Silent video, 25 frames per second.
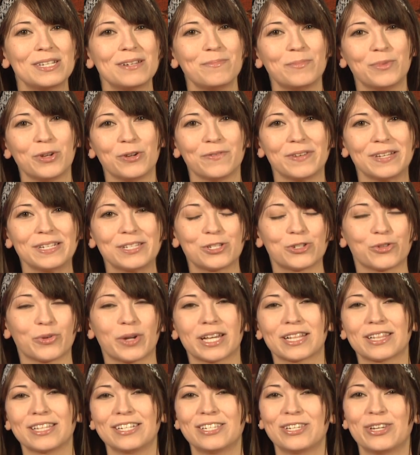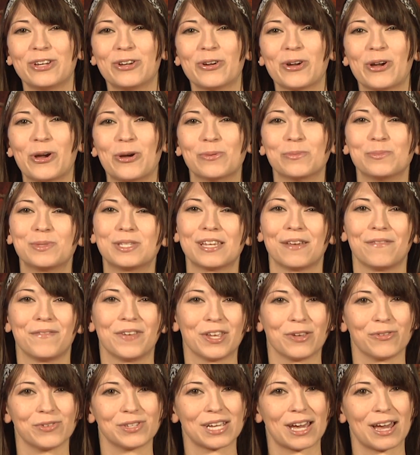and movies directly to your home,
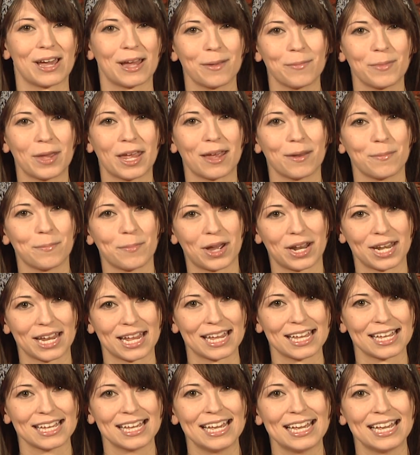saving you time and money.